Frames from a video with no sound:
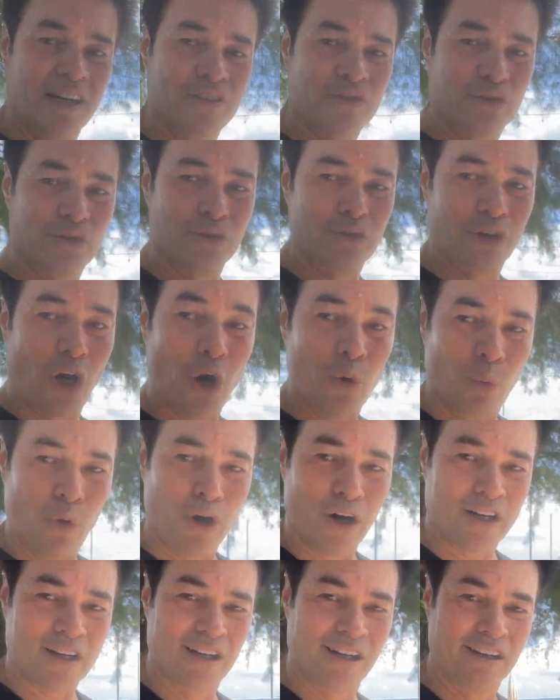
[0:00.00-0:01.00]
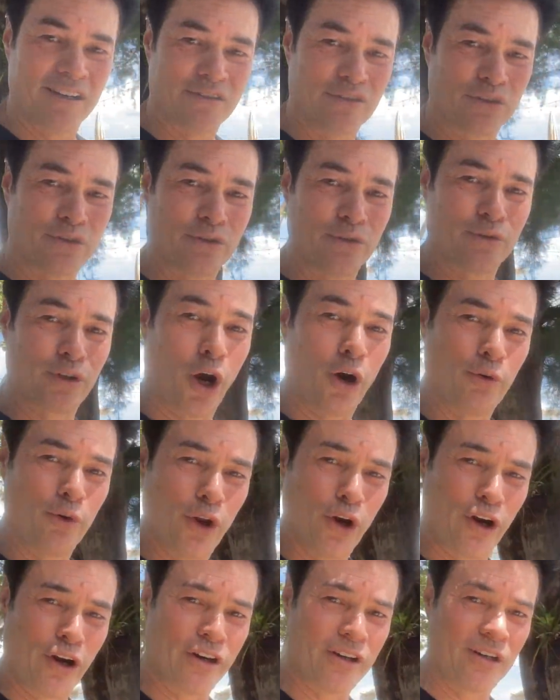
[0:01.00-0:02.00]
to co-work to
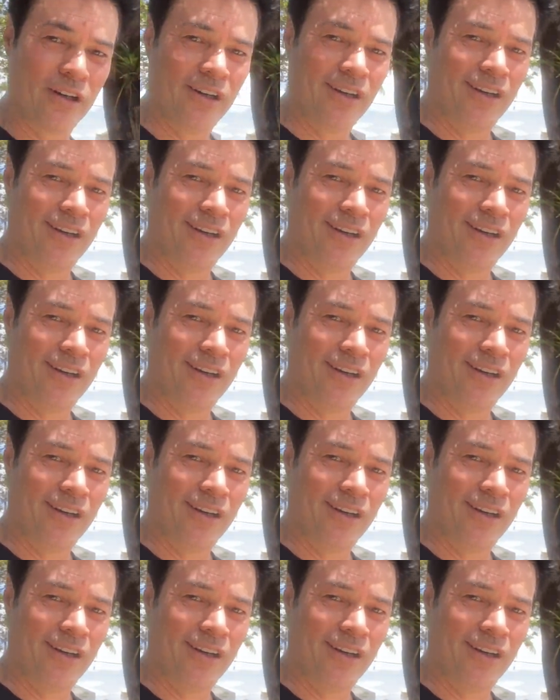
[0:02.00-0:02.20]
co-learn